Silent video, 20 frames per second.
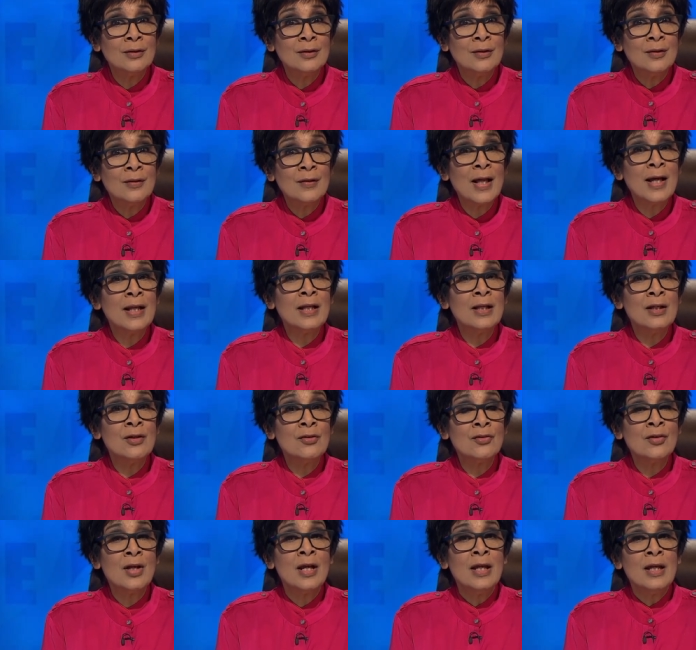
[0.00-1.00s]
That is,
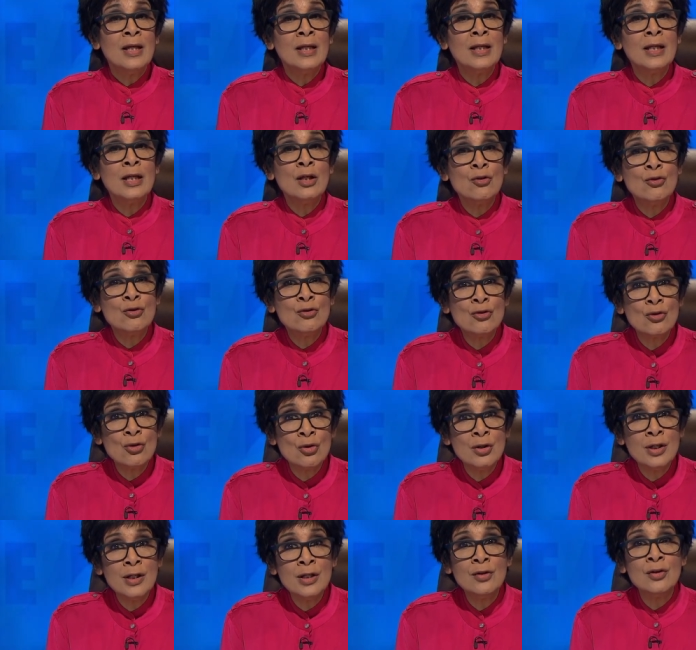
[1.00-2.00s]
he
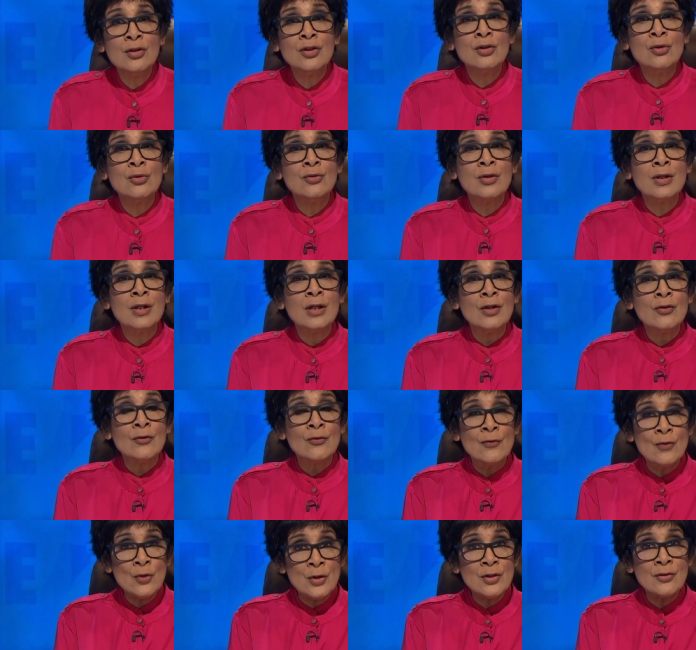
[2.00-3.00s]
enjoyed using his
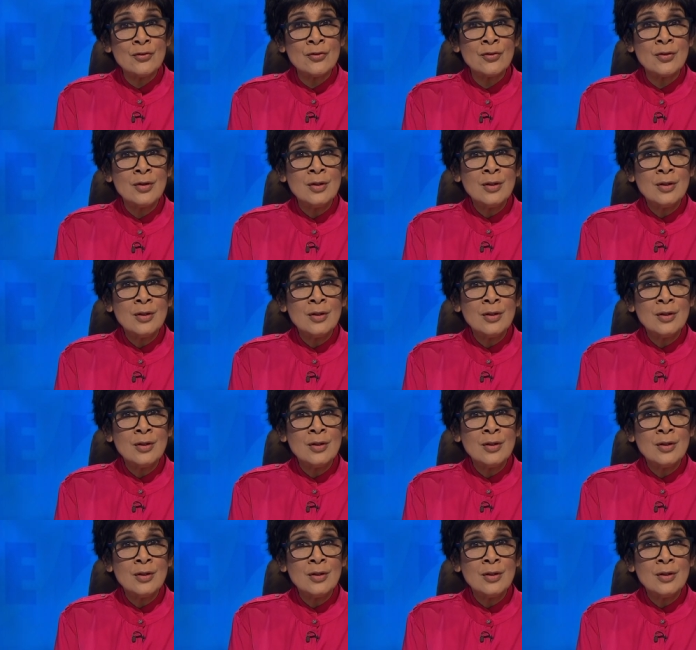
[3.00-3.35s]
voice